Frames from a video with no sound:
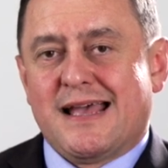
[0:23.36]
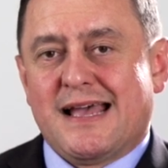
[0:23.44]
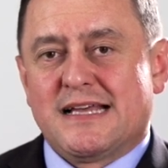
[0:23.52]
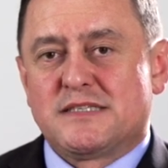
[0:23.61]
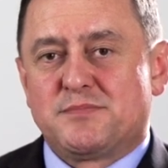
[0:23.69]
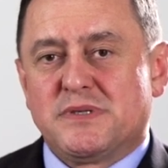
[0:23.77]

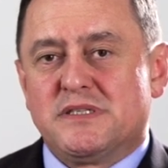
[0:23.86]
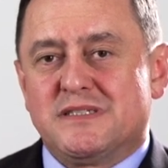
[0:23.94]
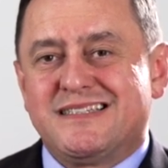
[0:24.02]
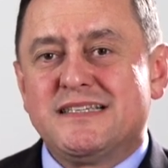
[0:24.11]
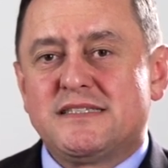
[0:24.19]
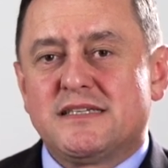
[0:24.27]
has
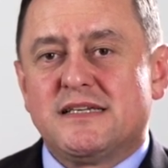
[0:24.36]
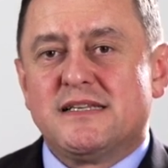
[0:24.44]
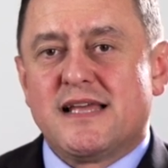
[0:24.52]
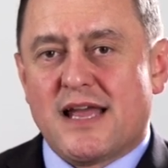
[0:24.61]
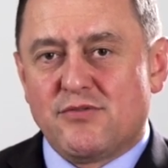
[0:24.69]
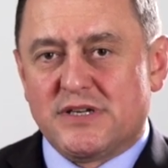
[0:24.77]
been
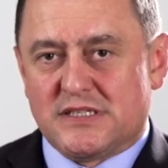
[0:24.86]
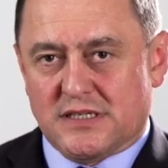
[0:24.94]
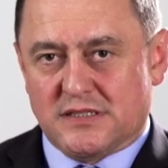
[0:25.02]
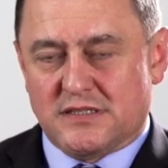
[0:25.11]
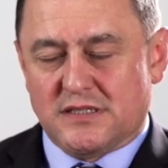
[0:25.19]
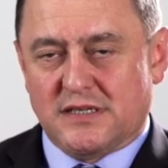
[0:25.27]

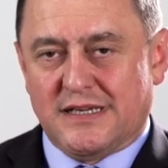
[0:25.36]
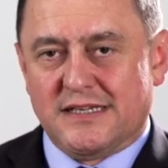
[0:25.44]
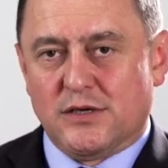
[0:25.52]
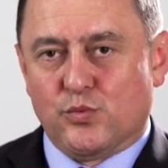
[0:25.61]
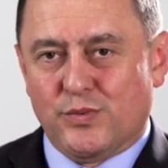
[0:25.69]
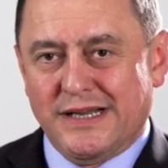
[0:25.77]
disinherited
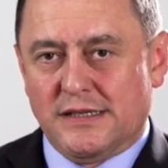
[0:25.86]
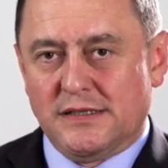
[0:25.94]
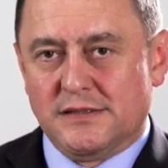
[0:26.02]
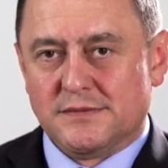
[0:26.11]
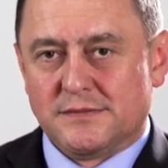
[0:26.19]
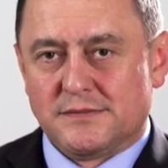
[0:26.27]
in a
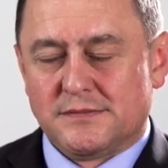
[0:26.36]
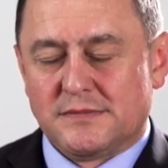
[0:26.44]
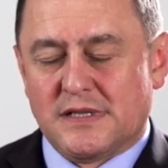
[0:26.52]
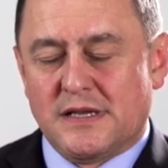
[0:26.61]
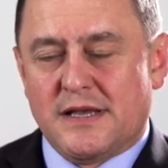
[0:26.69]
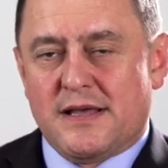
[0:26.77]
will,
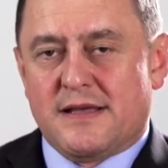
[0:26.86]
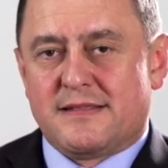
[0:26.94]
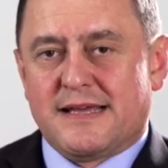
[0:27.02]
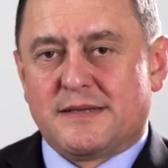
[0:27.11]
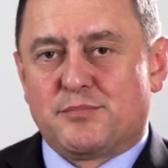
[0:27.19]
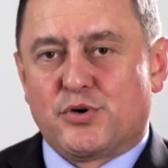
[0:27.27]

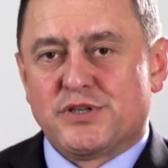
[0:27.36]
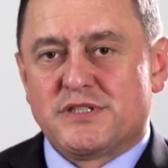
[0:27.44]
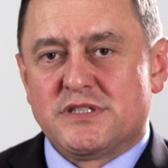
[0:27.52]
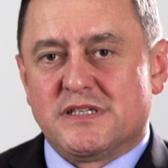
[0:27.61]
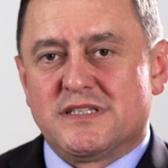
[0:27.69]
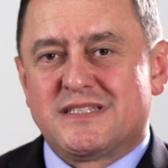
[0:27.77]
that
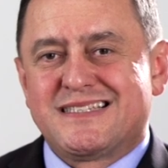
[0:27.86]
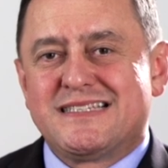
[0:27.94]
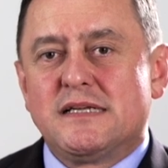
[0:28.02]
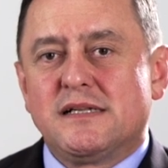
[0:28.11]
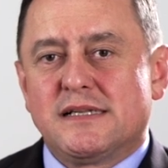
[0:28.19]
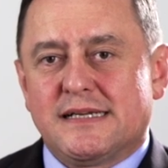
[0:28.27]
person is
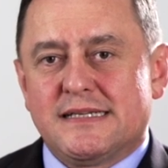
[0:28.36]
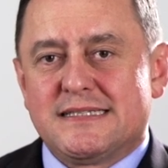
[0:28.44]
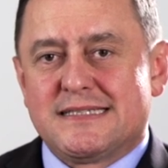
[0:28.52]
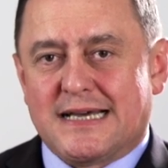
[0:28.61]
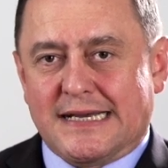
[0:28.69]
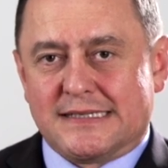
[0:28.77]
still
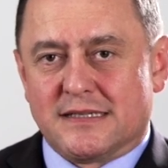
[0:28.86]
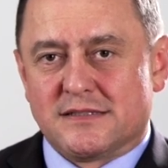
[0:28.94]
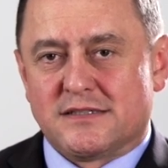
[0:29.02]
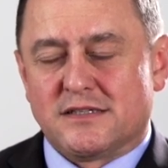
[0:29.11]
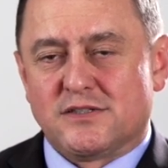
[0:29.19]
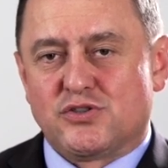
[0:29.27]

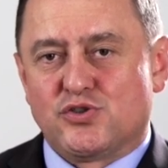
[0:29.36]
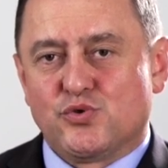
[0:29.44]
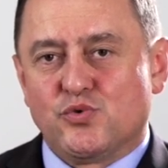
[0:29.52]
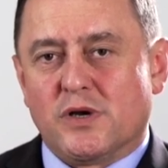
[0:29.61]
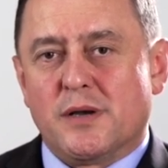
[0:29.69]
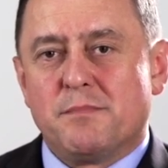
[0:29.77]
entitled
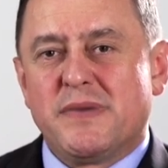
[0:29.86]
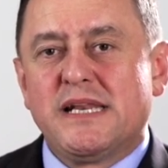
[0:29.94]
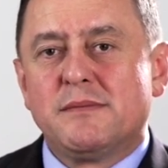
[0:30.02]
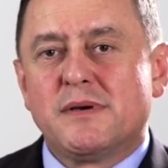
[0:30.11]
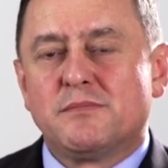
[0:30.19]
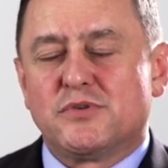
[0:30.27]
to a
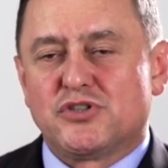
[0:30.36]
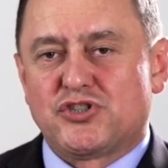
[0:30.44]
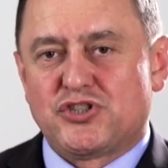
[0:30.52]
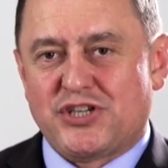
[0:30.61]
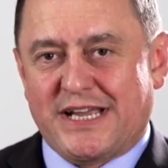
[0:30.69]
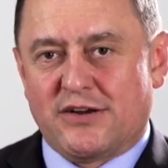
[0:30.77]
minimum
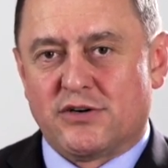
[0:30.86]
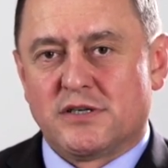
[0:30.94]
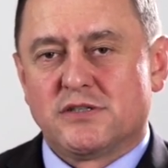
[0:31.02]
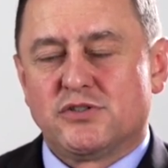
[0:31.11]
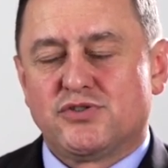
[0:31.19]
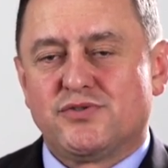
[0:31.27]

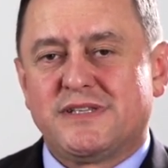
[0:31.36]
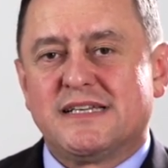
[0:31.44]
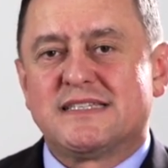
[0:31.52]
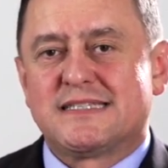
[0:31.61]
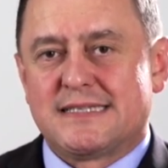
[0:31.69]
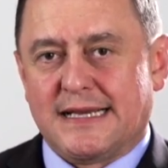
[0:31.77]
share to
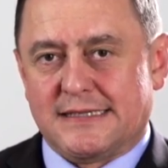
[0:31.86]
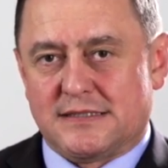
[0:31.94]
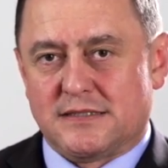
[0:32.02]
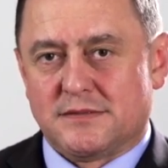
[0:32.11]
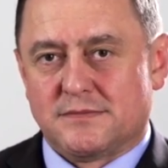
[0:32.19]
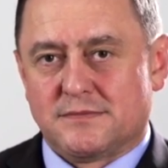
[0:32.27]
the estate.